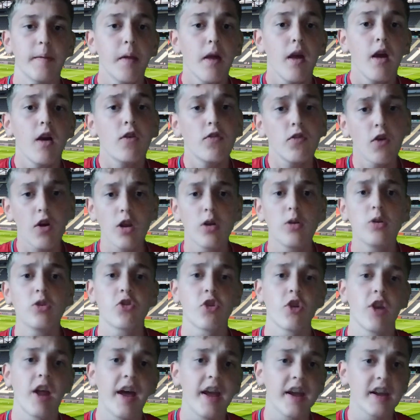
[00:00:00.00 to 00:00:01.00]
Follow us
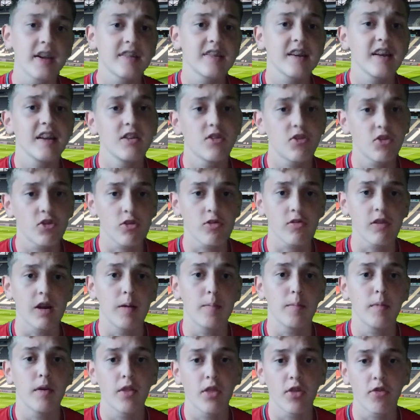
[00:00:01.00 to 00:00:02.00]
on X,
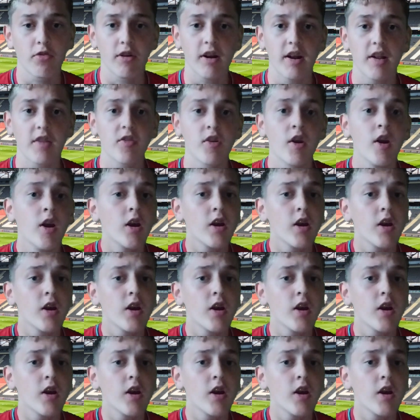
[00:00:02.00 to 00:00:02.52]
Instagram and Threads.